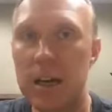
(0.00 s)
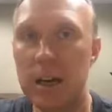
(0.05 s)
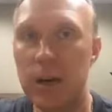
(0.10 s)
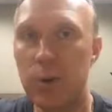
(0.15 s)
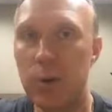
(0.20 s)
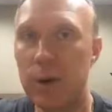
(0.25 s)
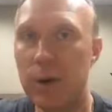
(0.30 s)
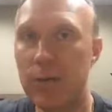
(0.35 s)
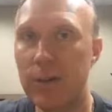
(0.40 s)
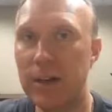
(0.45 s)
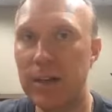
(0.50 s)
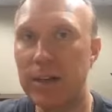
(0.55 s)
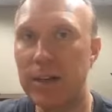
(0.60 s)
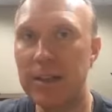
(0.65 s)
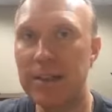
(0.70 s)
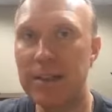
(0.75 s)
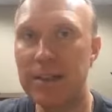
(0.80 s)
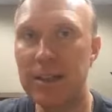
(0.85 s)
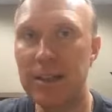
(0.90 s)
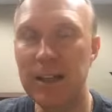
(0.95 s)
we
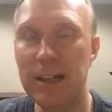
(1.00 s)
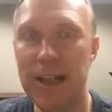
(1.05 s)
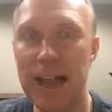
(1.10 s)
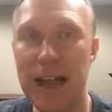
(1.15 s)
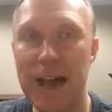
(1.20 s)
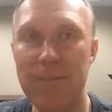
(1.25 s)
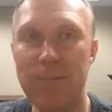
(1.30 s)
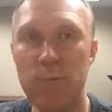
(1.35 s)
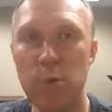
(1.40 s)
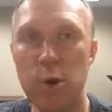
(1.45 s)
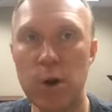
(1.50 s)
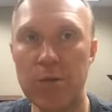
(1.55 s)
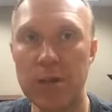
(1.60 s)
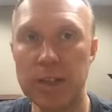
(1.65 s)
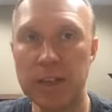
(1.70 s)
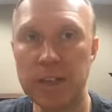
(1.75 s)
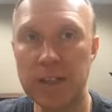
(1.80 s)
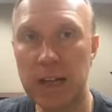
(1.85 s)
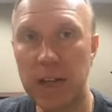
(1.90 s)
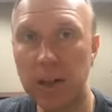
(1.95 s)
still have more of a
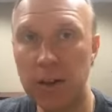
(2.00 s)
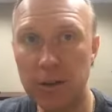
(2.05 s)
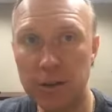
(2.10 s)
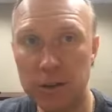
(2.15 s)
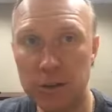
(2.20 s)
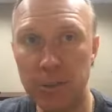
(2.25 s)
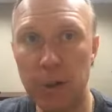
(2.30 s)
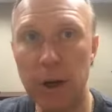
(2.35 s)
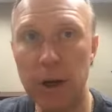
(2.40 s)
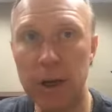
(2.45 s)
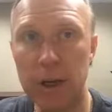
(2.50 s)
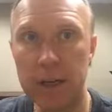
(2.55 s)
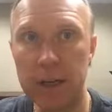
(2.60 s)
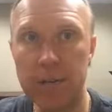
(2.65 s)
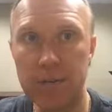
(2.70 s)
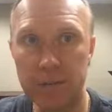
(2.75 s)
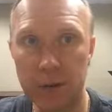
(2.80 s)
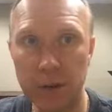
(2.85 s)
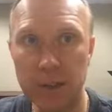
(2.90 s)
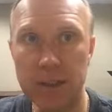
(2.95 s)
seller's market.
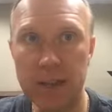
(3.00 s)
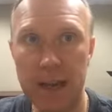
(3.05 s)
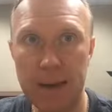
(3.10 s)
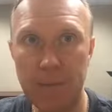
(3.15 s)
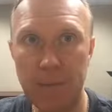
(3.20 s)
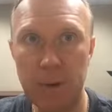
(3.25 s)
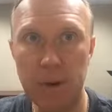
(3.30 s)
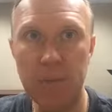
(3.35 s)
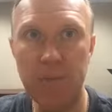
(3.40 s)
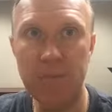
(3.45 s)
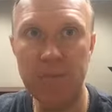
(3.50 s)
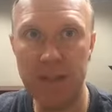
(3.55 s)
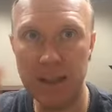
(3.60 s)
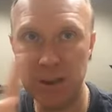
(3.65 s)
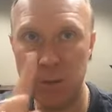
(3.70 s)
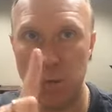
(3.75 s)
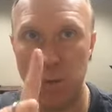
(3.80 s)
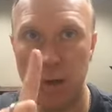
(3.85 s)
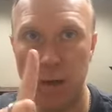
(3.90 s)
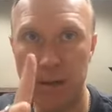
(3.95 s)
For example,
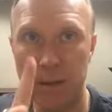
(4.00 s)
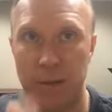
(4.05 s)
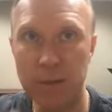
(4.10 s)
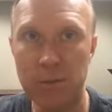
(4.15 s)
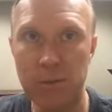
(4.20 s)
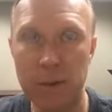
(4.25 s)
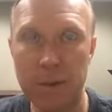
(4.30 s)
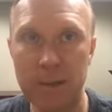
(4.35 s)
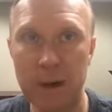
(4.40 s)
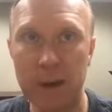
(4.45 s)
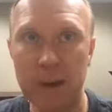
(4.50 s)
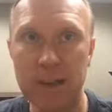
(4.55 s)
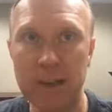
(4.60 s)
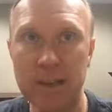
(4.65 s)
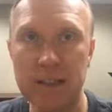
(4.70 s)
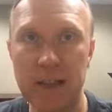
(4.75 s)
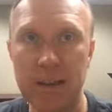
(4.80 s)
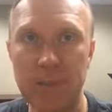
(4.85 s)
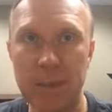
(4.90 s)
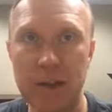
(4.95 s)
that's one of the 3
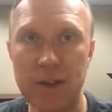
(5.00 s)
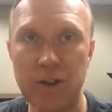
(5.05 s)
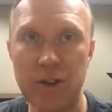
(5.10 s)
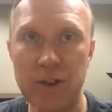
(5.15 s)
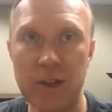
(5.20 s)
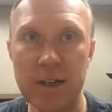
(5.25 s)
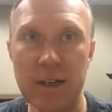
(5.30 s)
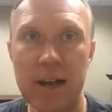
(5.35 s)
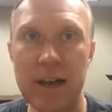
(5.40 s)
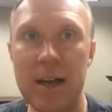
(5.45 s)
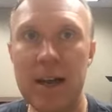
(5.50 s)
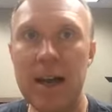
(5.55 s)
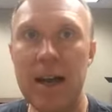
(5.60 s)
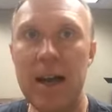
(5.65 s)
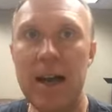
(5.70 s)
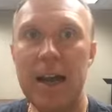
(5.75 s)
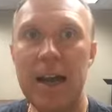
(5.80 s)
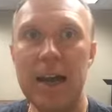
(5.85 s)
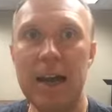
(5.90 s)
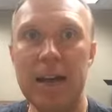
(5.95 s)
markets I mentioned.
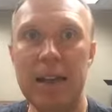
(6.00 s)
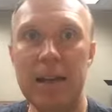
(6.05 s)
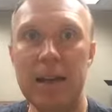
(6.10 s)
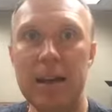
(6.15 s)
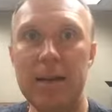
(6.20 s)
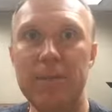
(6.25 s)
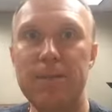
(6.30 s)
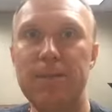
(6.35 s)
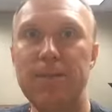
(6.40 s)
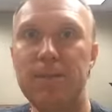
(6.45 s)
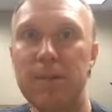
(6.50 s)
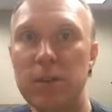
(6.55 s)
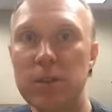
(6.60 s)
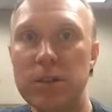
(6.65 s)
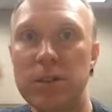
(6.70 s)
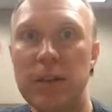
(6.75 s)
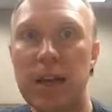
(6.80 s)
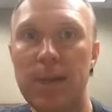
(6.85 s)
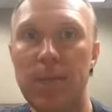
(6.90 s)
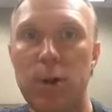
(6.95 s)
In the
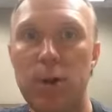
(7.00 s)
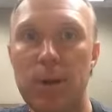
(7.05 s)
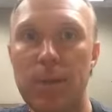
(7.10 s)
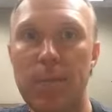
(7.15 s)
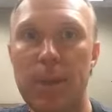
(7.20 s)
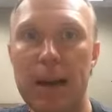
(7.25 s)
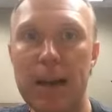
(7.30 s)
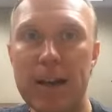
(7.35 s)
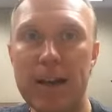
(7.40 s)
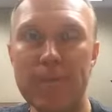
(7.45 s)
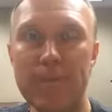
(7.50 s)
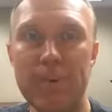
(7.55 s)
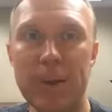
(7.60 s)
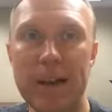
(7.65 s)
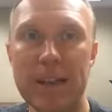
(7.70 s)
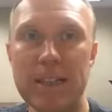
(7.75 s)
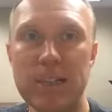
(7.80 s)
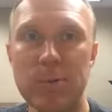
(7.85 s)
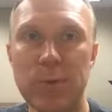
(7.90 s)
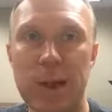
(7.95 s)
first-time home buyer
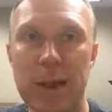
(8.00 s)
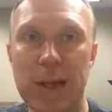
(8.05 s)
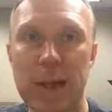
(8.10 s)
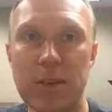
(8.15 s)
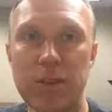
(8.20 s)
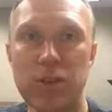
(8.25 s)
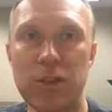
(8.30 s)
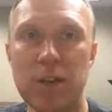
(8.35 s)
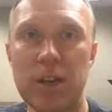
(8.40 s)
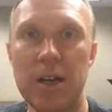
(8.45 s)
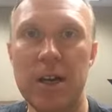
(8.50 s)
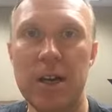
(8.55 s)
price range,